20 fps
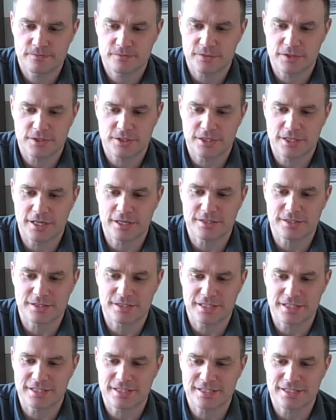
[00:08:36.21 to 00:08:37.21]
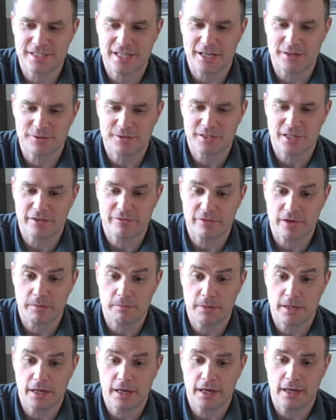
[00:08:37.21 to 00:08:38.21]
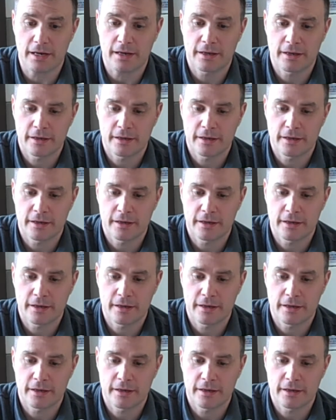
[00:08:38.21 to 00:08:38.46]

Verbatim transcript: She has indeed to see how tough I'm not.